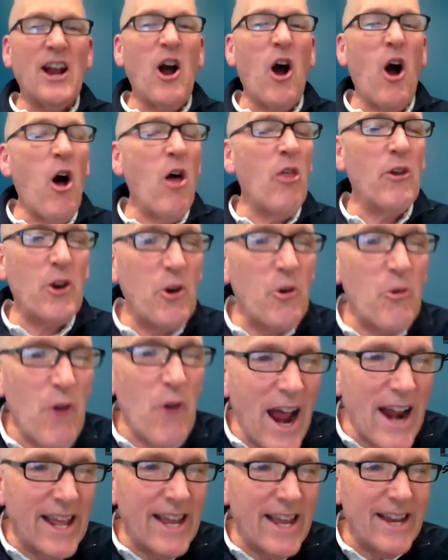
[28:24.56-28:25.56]
all the
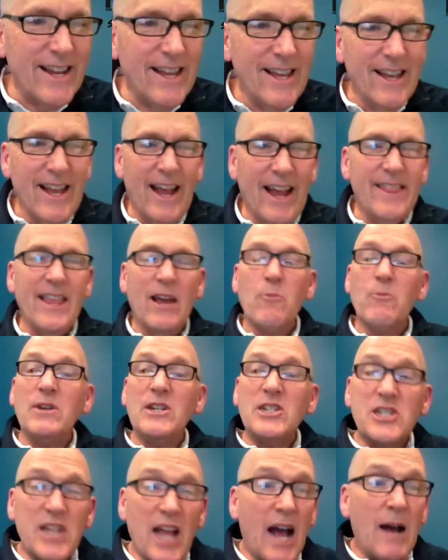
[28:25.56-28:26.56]
credit, and then we
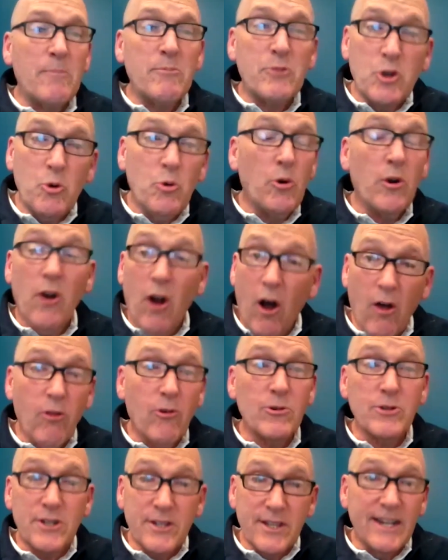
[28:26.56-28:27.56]
stop doing all
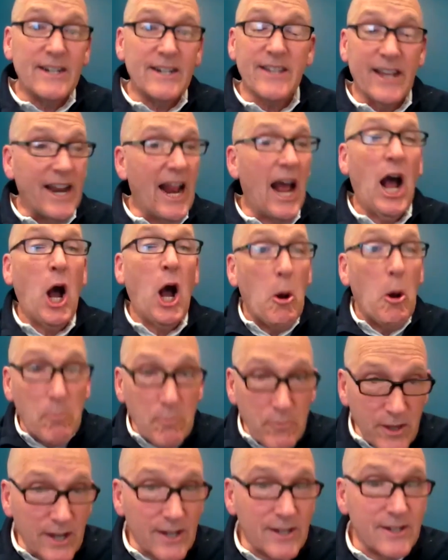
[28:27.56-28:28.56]
those things that
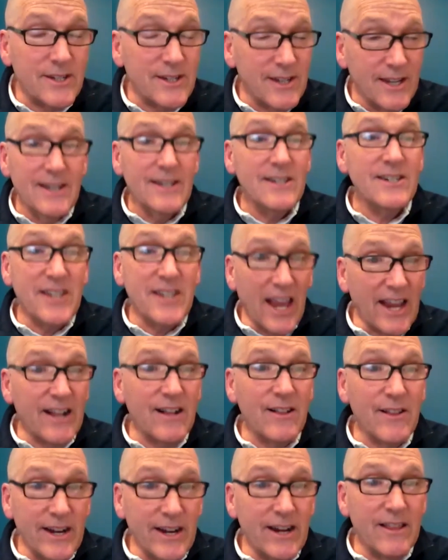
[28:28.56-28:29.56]
helped us stay
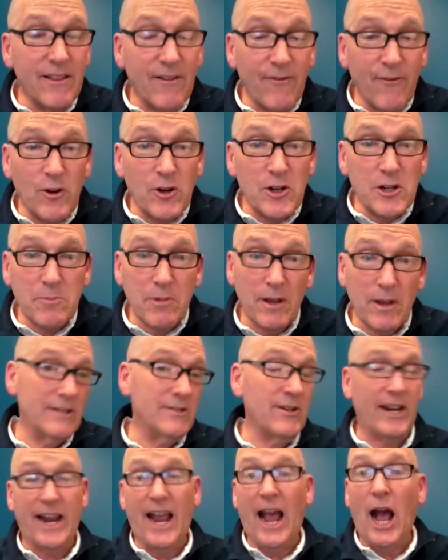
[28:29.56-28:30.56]
clean in the first place,
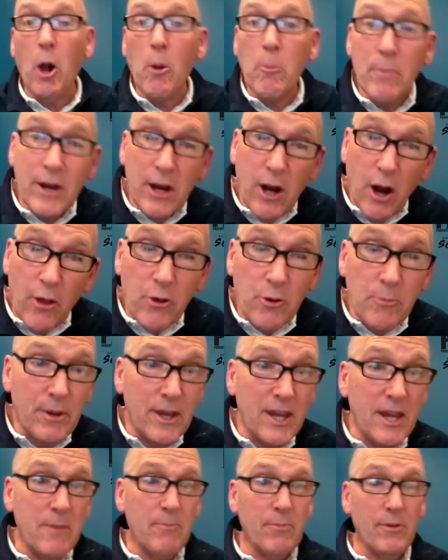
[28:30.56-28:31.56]
like helping other
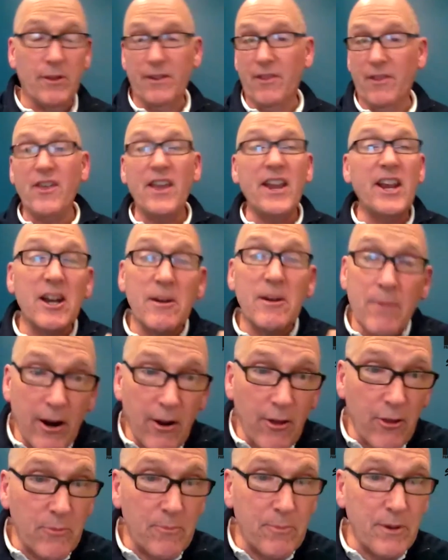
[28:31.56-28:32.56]
people and thinking about
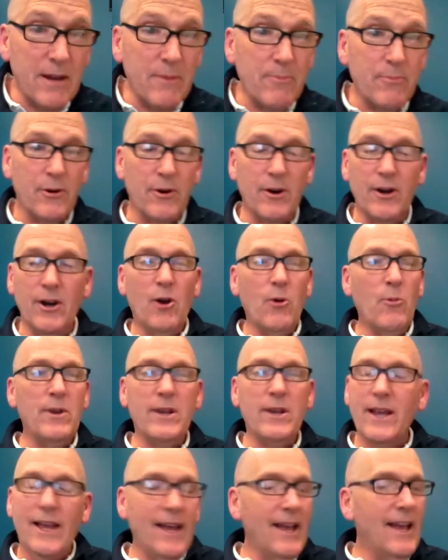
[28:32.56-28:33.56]
other people.
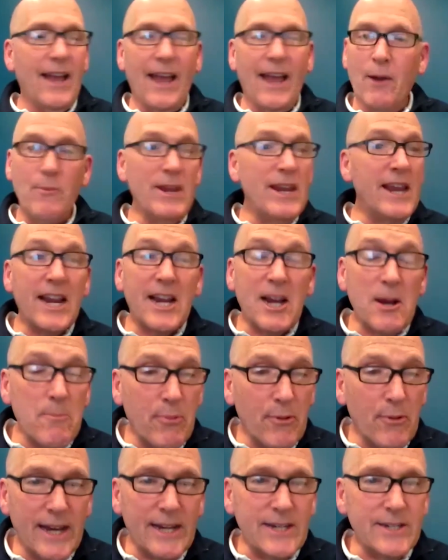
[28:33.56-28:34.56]
We get
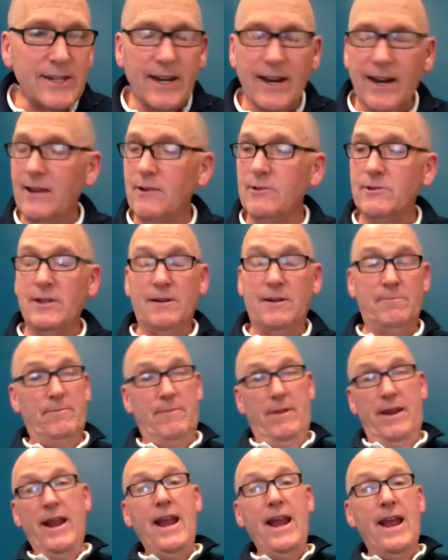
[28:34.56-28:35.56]
complacent. And I was like,
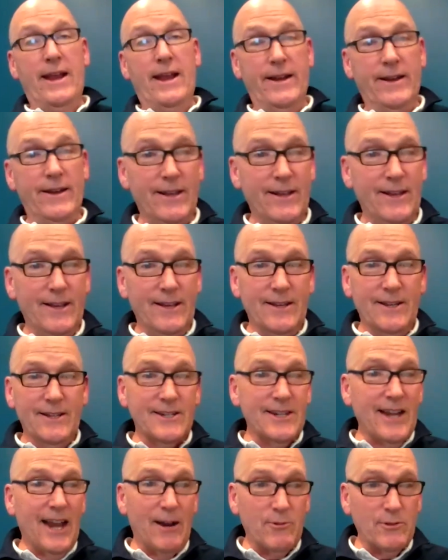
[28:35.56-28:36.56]
man, this
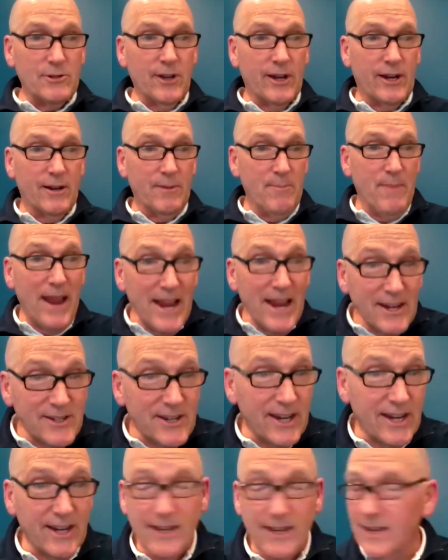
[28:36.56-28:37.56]
guy was like
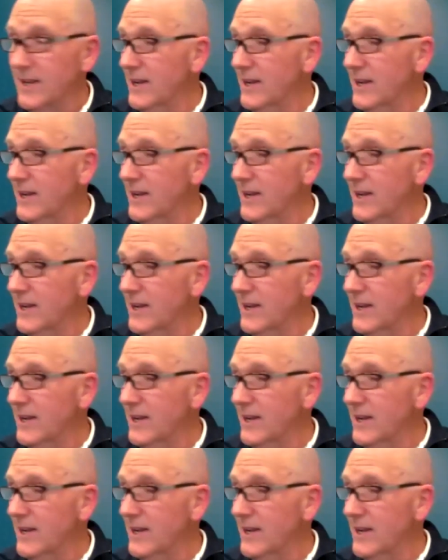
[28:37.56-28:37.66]
amazing.